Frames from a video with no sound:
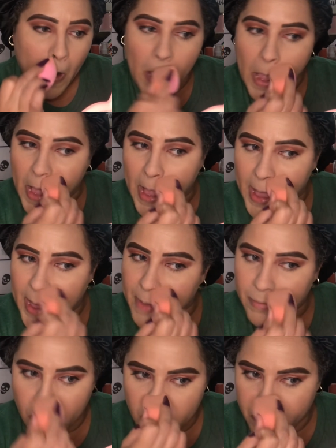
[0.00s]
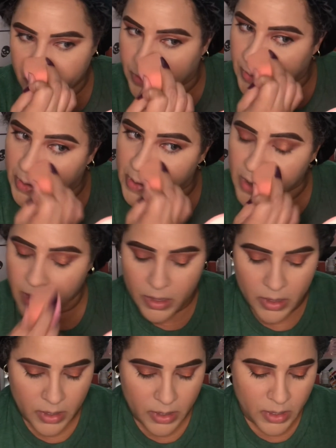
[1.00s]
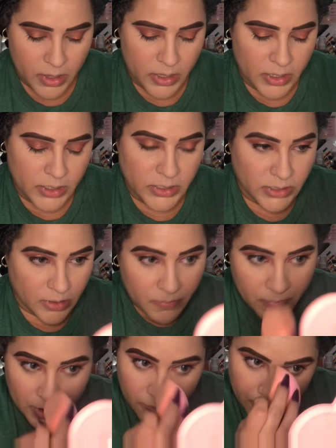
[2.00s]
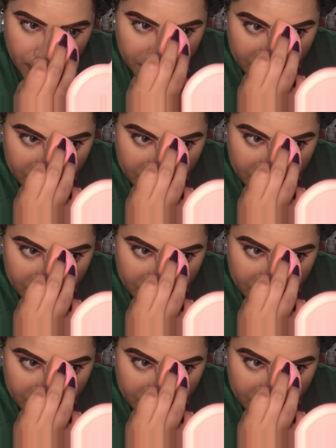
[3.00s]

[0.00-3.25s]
I am gonna put some powder.